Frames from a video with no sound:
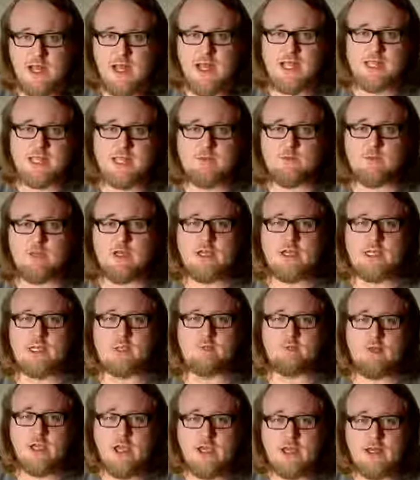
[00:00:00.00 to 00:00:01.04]
has to be
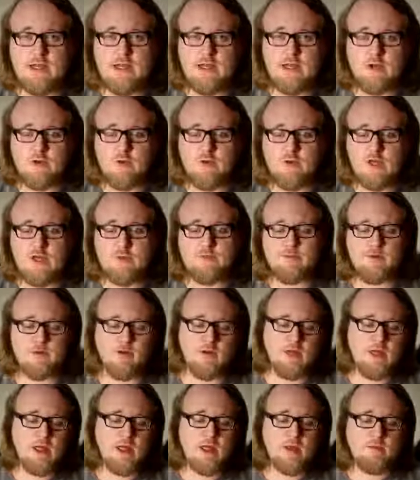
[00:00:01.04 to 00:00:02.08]
explained to you
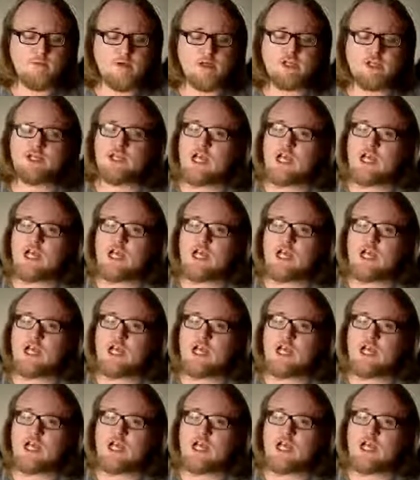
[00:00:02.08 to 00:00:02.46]
people, but